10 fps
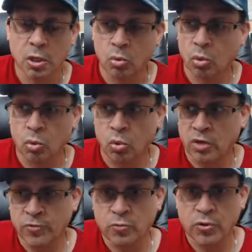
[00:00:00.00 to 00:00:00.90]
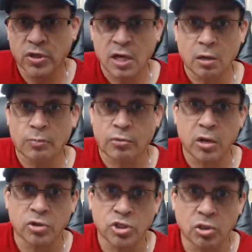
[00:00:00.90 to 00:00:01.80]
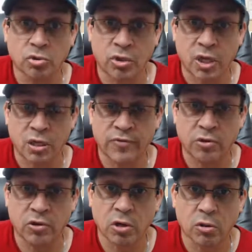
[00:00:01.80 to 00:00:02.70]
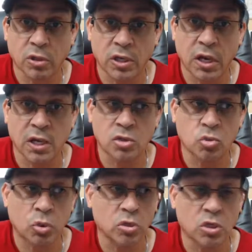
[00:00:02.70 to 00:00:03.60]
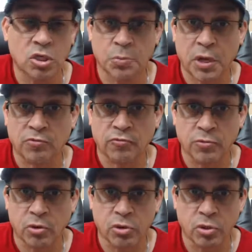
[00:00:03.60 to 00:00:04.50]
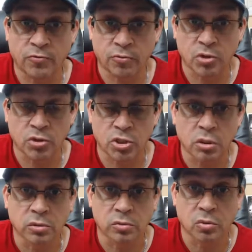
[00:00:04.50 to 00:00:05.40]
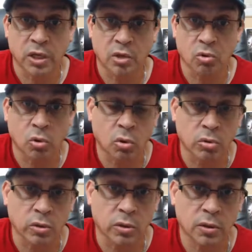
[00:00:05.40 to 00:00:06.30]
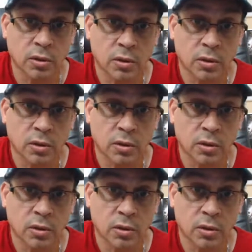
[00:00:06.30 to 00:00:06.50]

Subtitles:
Well, if you bring that up around children at a very early age, what do you expect from your children when they grow older?